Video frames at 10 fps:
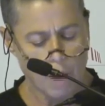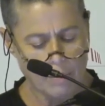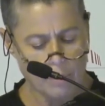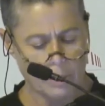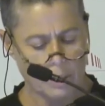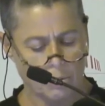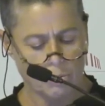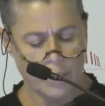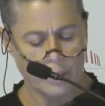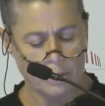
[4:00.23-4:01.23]
around the
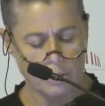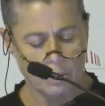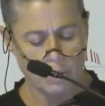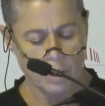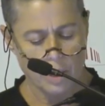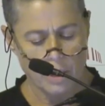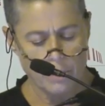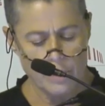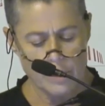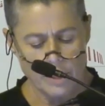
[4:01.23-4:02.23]
Mediterranean,
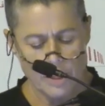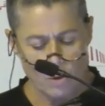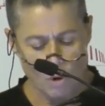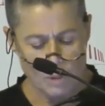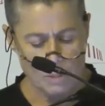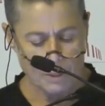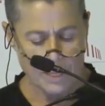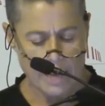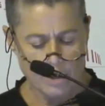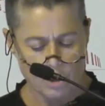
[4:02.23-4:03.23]
there is an enormous
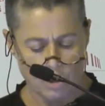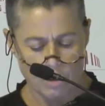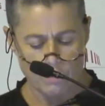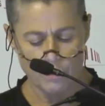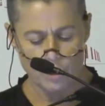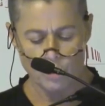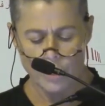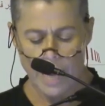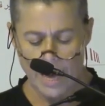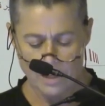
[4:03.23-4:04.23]
potential for
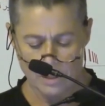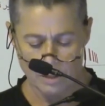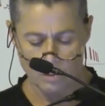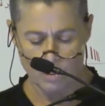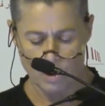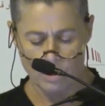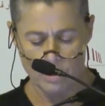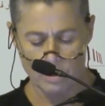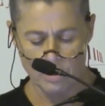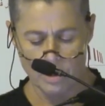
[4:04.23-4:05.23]
doing excellent work.
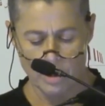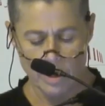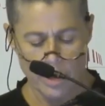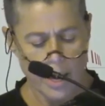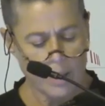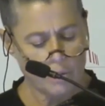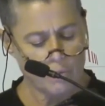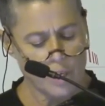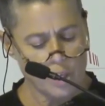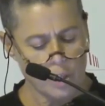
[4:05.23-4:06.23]
And the
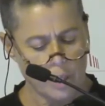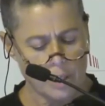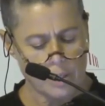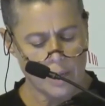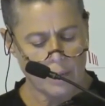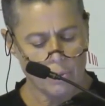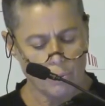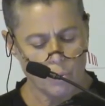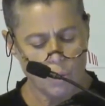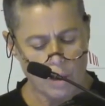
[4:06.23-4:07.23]
vision is that
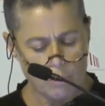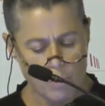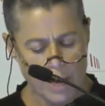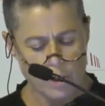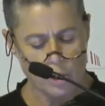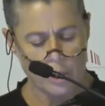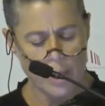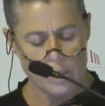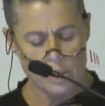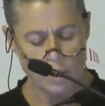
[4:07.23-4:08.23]
through collaboration
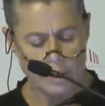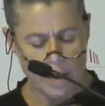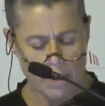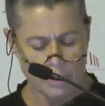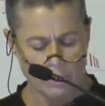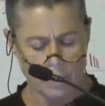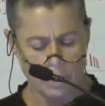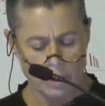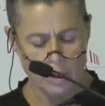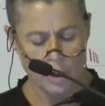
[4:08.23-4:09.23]
and solidarity,
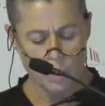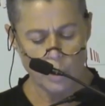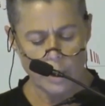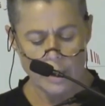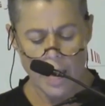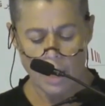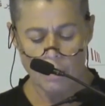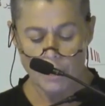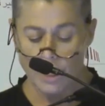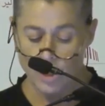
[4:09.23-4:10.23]
we can
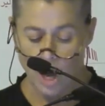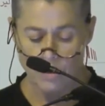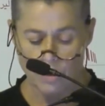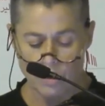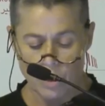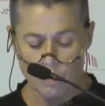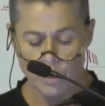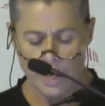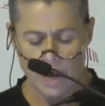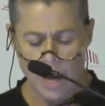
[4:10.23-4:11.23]
help each other
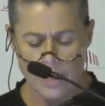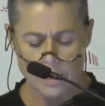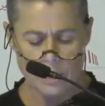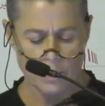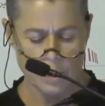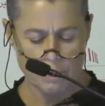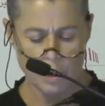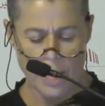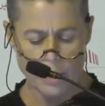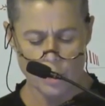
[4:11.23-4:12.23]
realize this
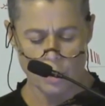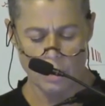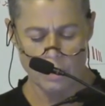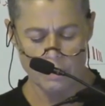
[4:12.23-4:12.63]
potential.